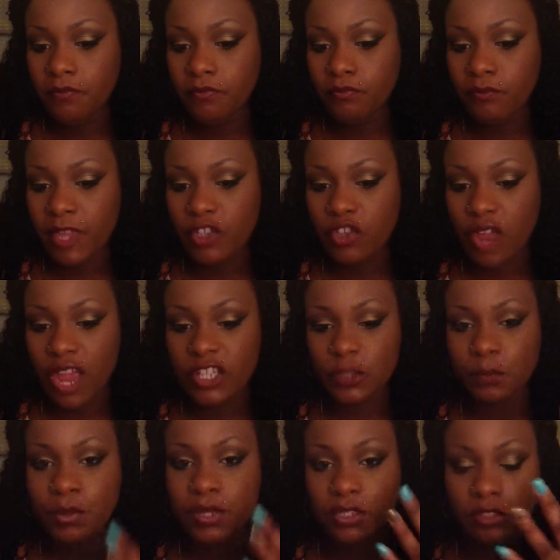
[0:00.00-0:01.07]
make sure I
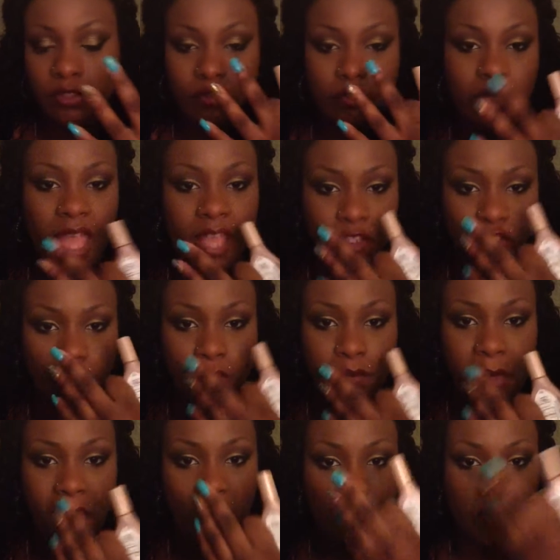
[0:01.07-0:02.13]
just put a little extra
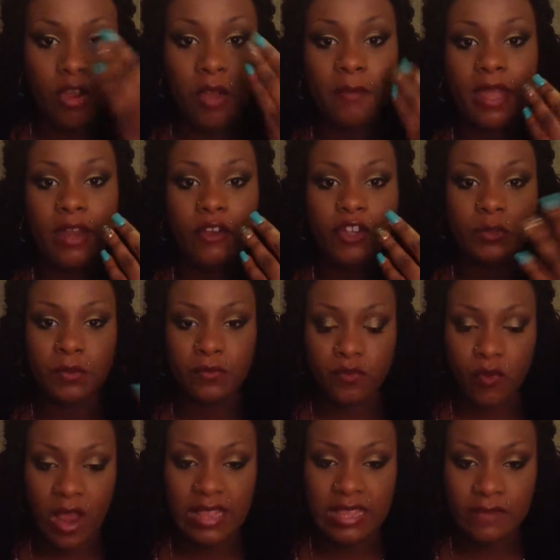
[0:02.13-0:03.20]
powder on my nose
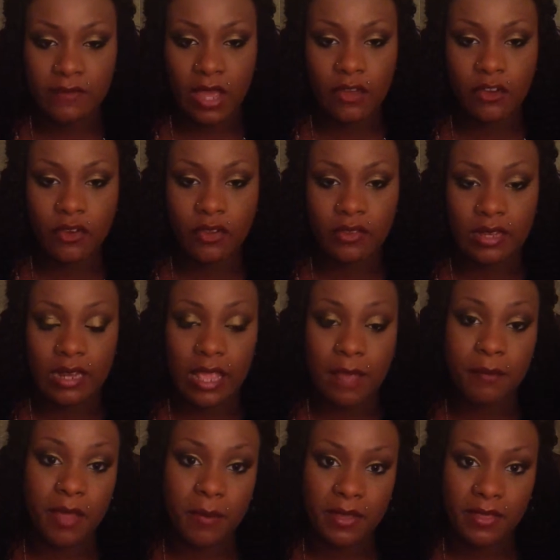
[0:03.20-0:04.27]
before I leave out during the day,
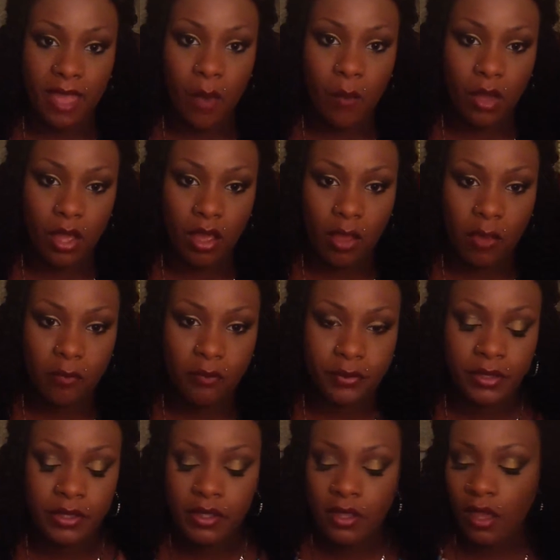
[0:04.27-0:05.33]
and maybe that will help.
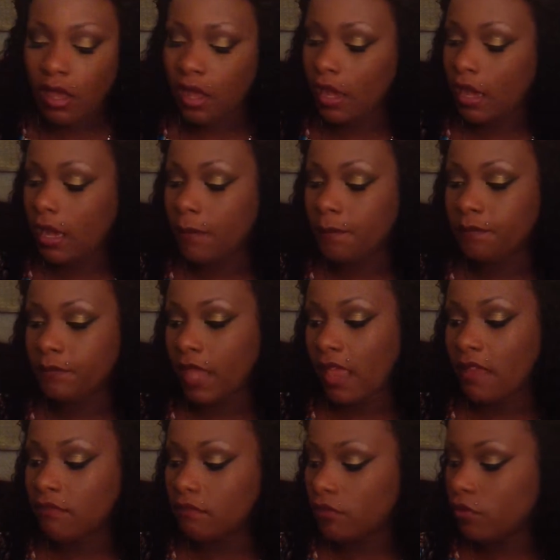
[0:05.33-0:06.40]

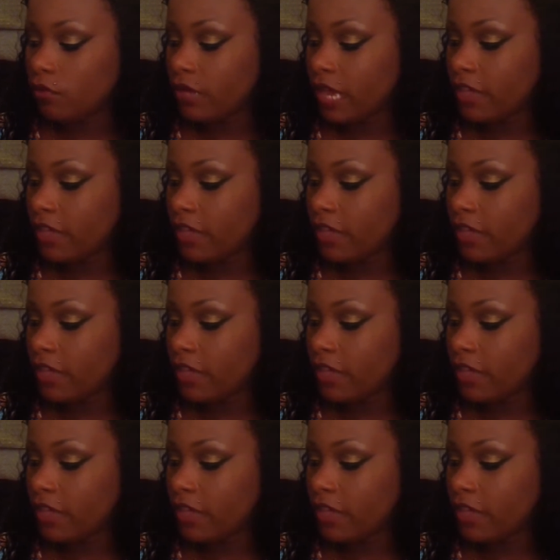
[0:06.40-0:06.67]
And what I